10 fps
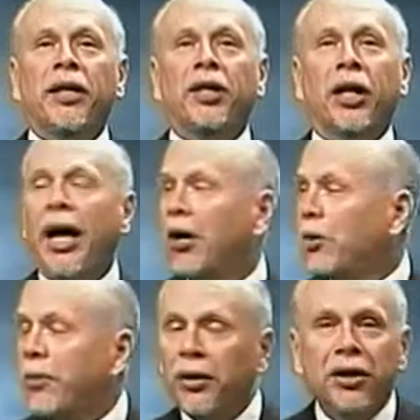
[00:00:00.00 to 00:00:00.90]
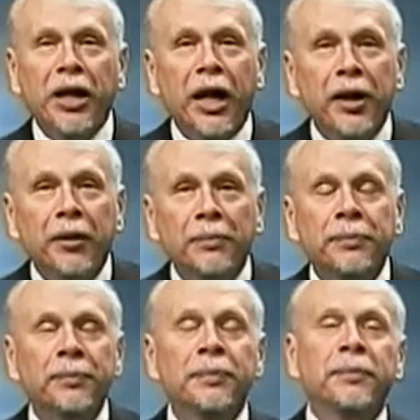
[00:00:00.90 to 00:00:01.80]
Chicago Bulls Stadium,
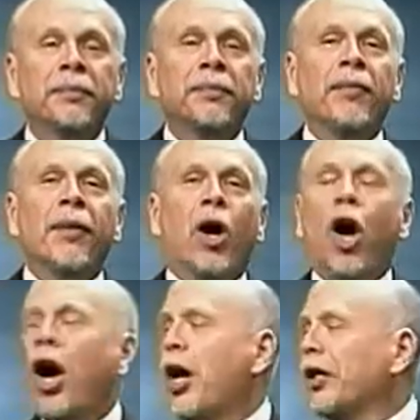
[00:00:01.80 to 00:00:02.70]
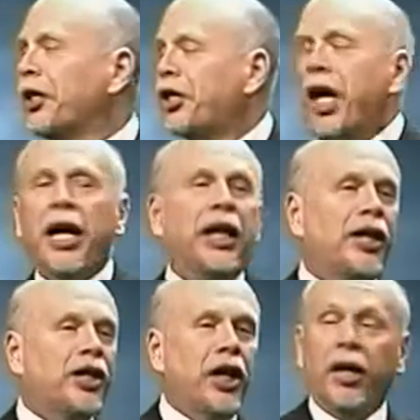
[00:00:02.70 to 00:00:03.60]
all standing
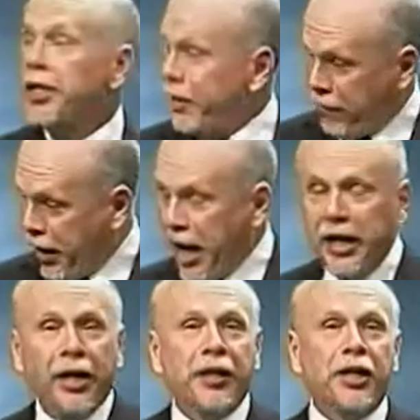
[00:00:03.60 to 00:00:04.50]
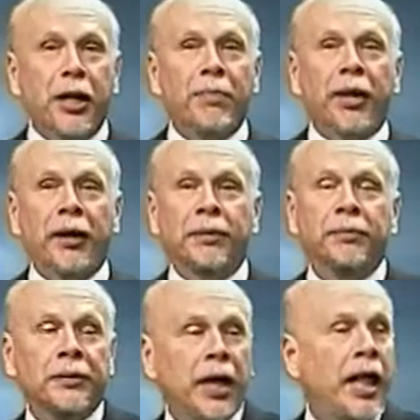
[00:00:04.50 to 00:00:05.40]
and cheering as if they did something.
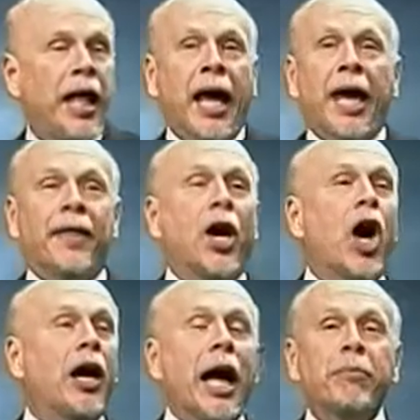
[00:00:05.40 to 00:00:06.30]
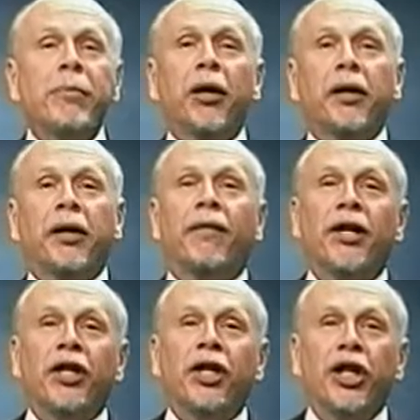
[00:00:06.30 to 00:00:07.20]
And then all 8 million of
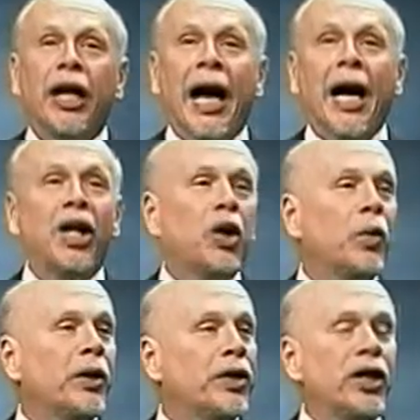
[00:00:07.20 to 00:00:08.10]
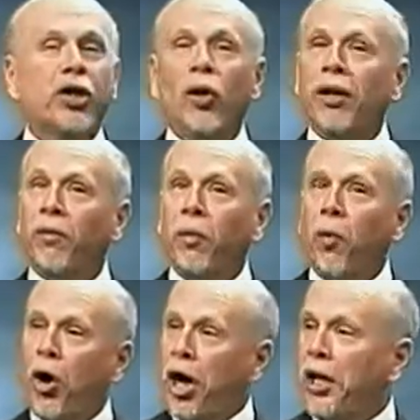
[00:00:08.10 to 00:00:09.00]
us in Chicago would just sort of
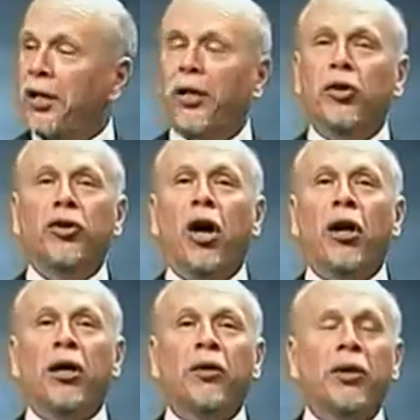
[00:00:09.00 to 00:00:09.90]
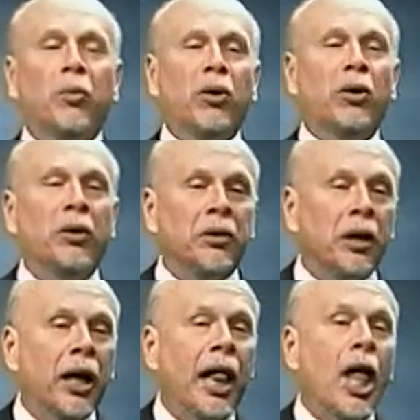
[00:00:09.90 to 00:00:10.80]
walk a little taller in the world.
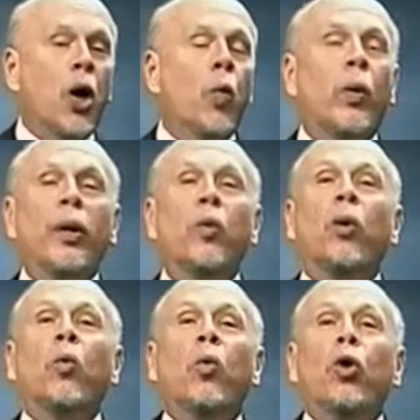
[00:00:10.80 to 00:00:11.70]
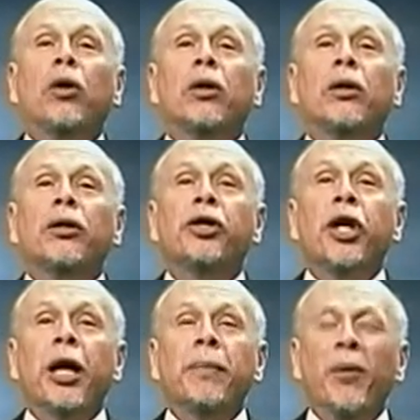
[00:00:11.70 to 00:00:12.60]
We were world
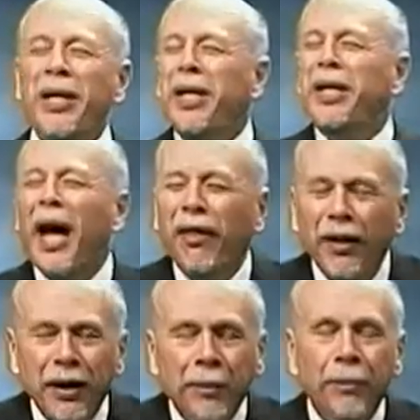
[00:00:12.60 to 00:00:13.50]
champions. We did nothing.